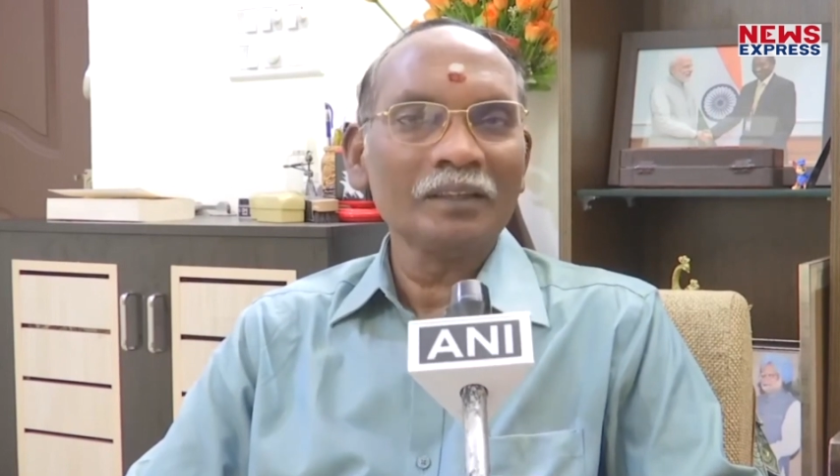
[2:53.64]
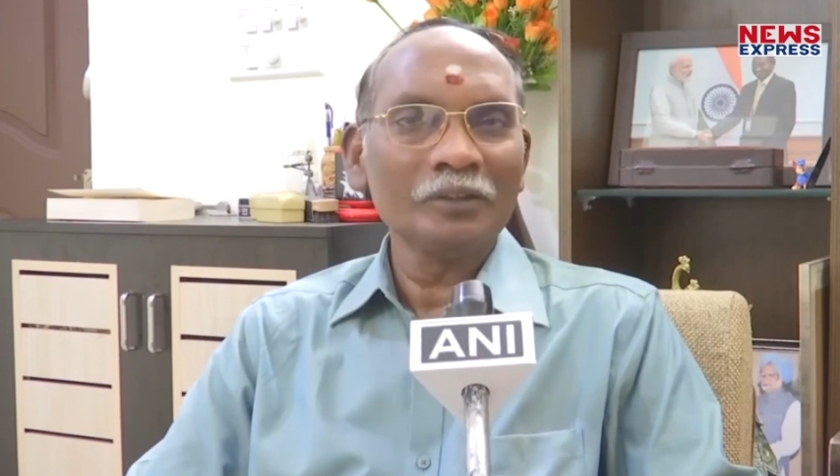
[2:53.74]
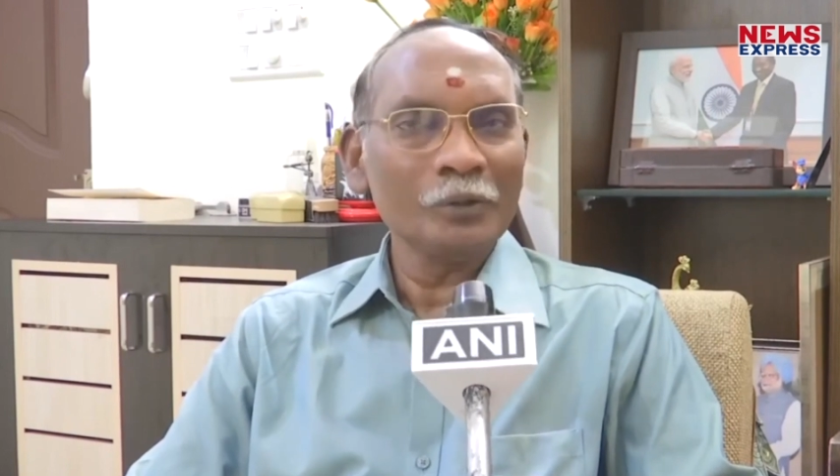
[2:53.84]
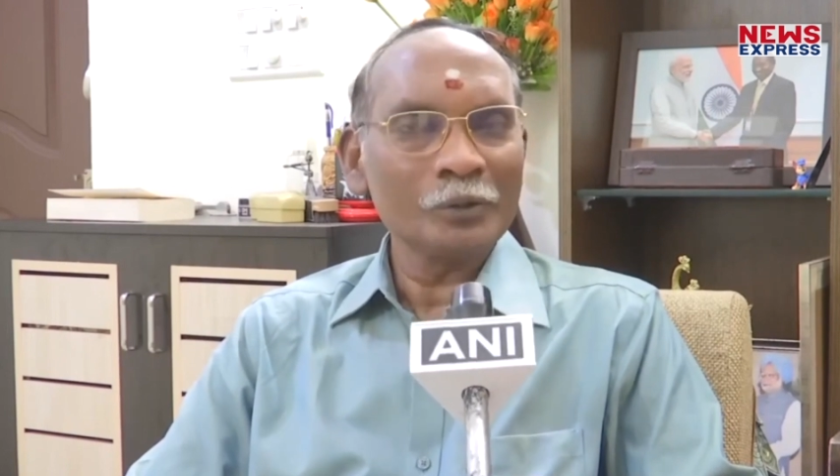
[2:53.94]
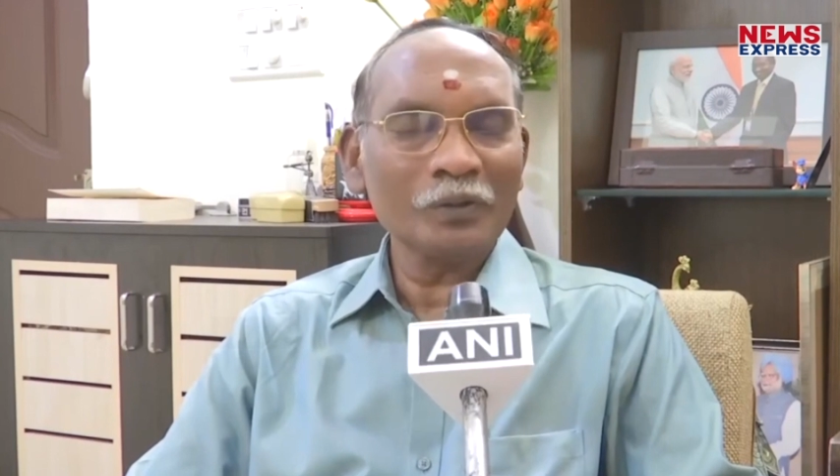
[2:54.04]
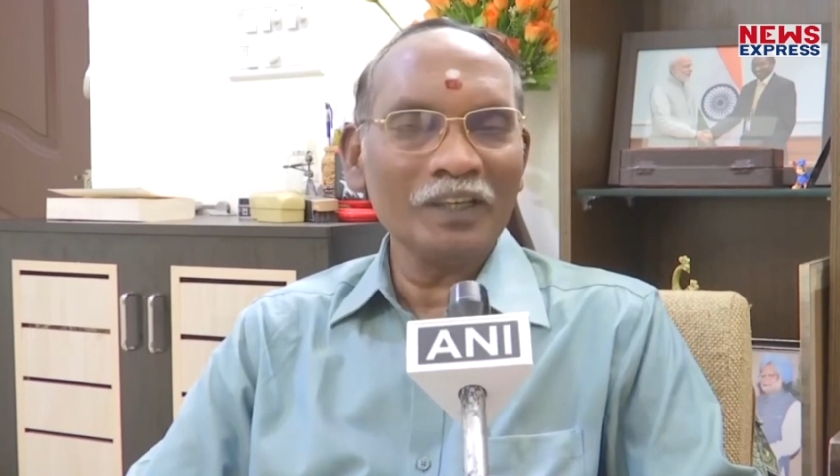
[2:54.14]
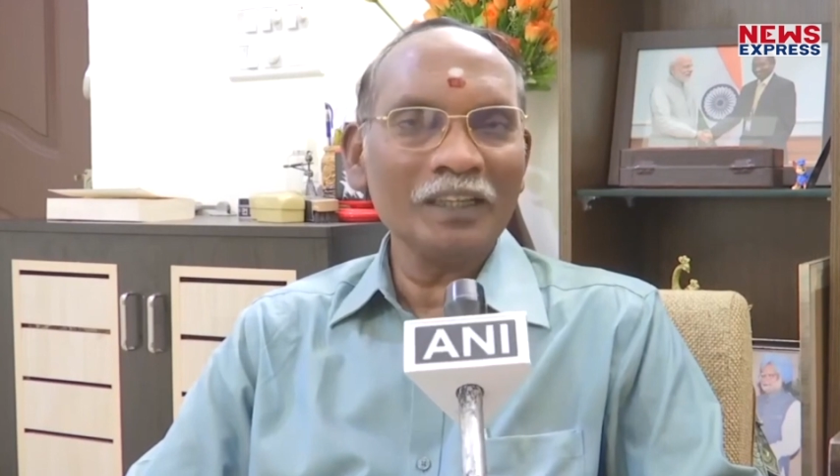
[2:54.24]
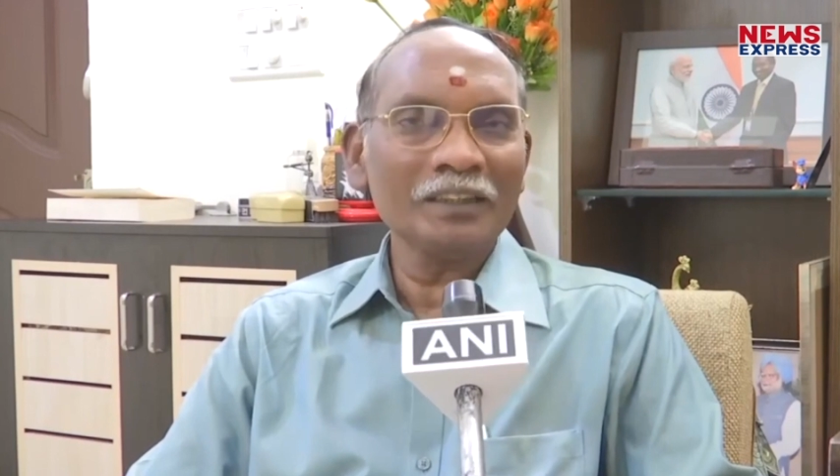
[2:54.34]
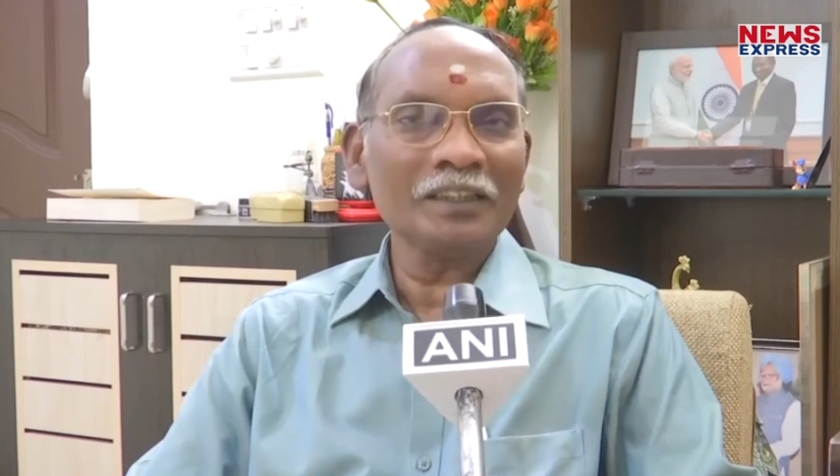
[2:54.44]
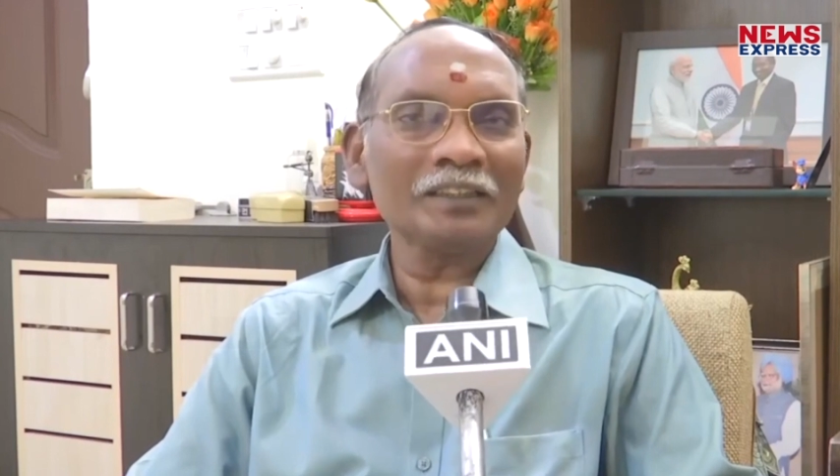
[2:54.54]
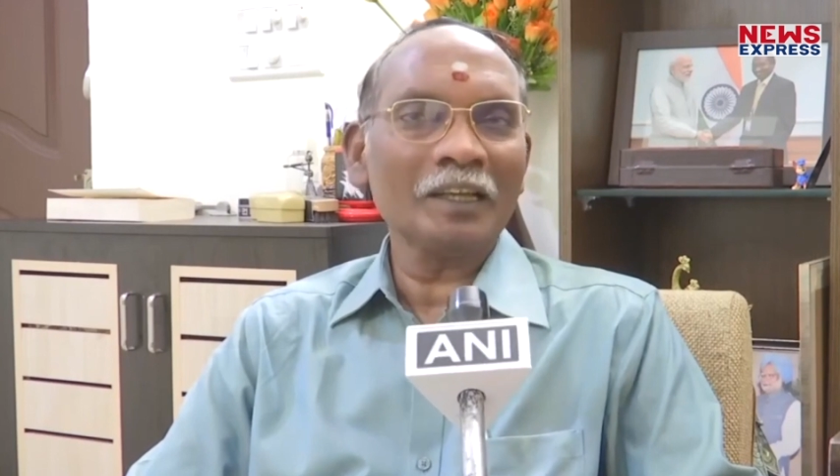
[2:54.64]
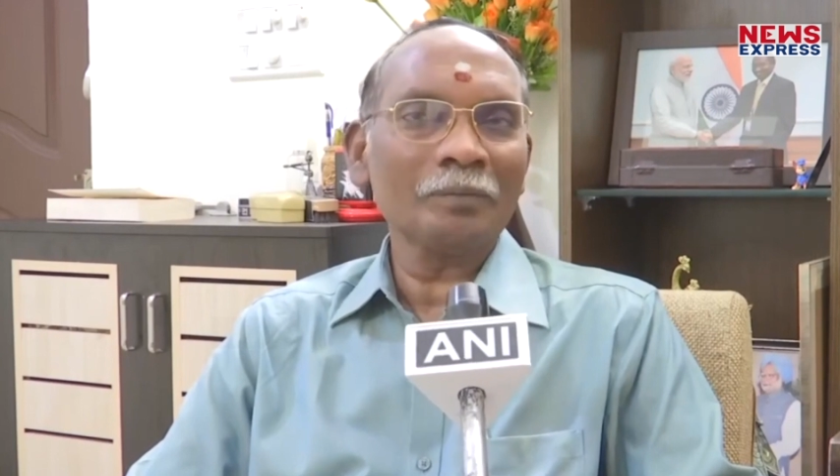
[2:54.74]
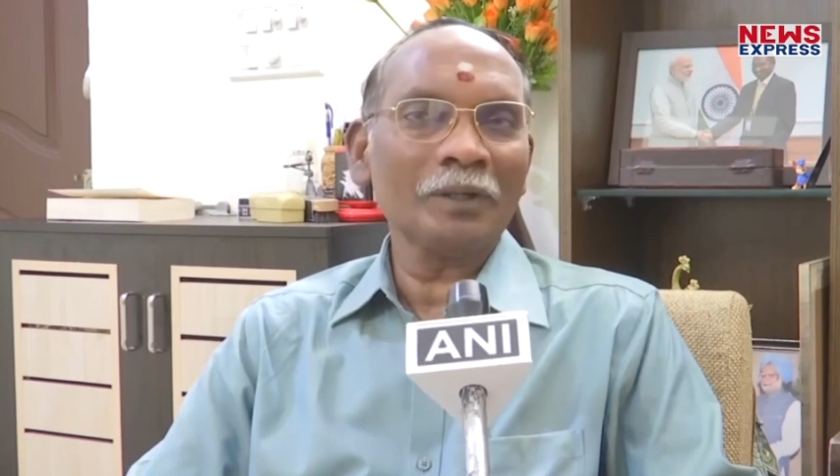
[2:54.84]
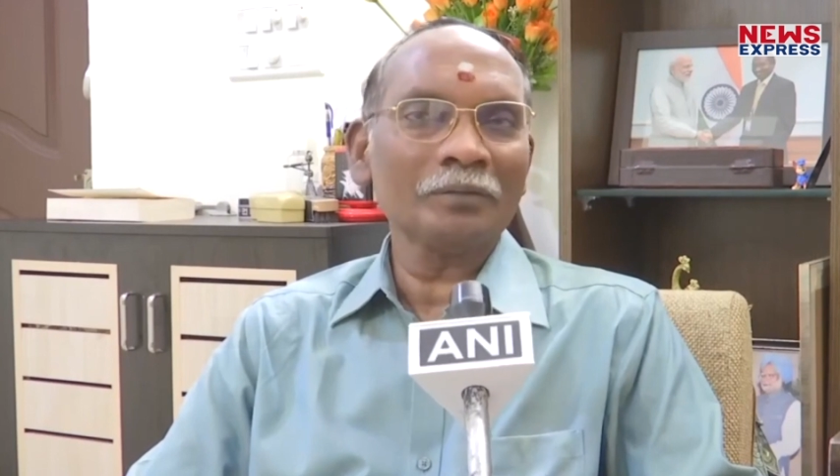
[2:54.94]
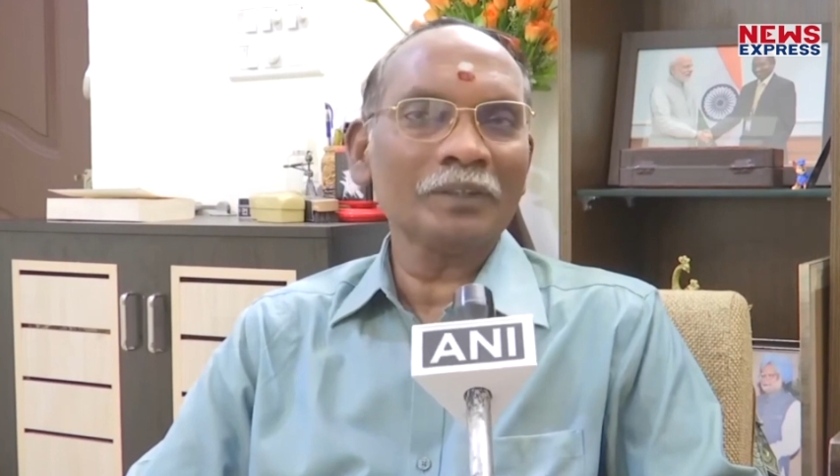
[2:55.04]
Usually this type of